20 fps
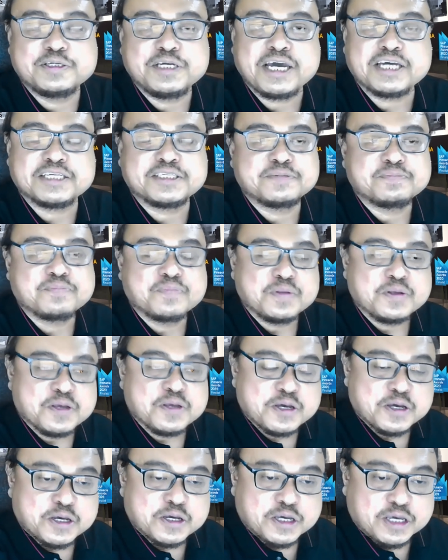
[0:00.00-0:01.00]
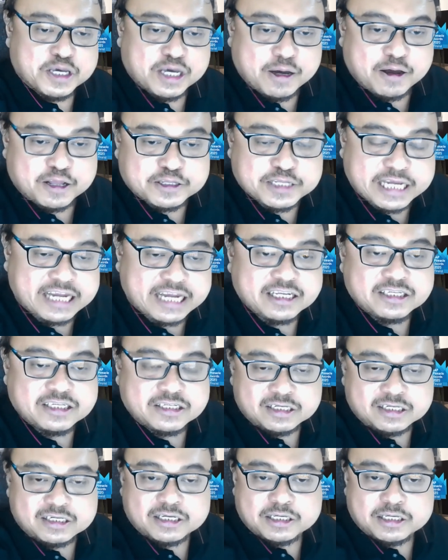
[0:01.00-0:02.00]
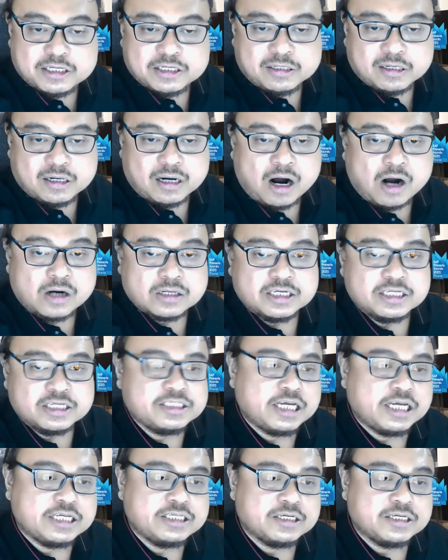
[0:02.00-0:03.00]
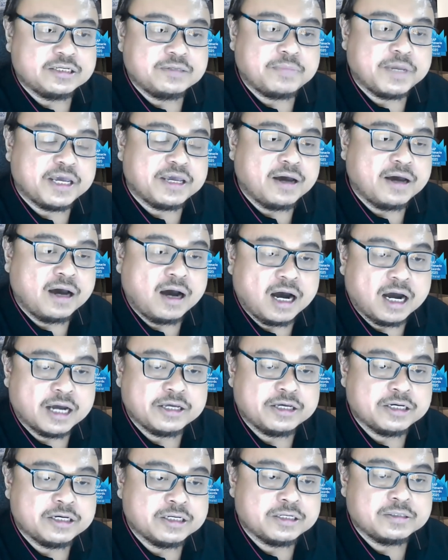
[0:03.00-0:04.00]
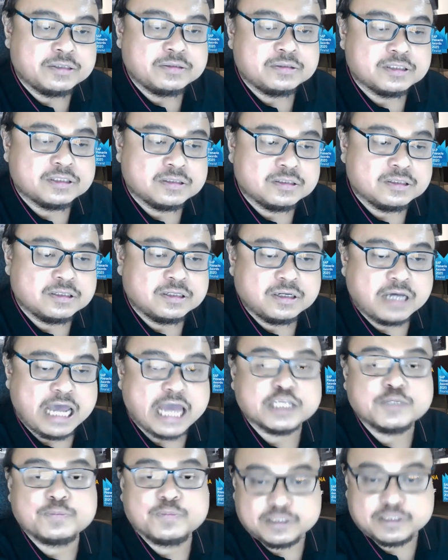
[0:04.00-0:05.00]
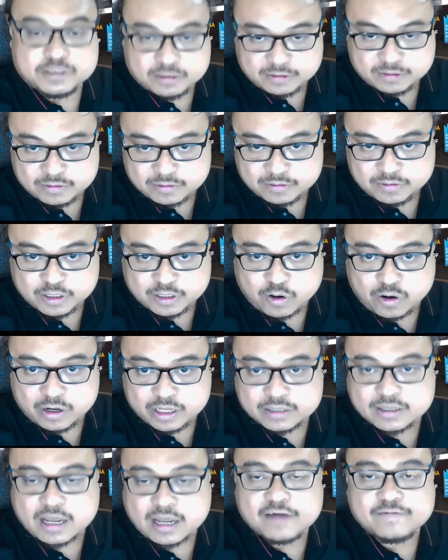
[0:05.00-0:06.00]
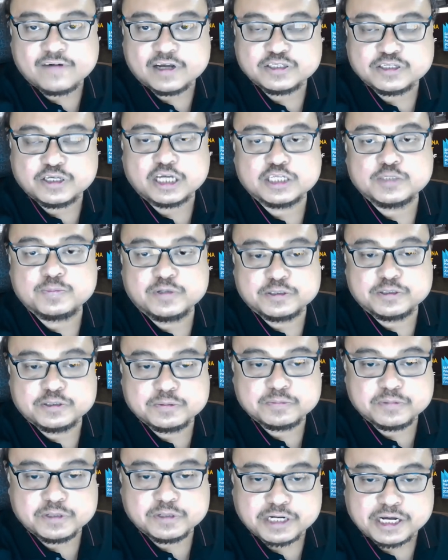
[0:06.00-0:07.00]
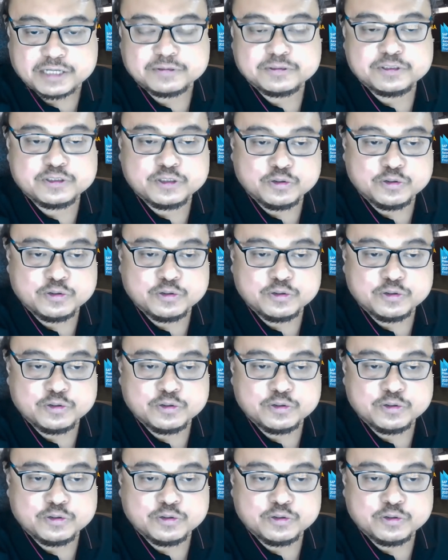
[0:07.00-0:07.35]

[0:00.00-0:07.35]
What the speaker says: Yes. Traditionally, organization may hire experts. We call it IFRS experts, right?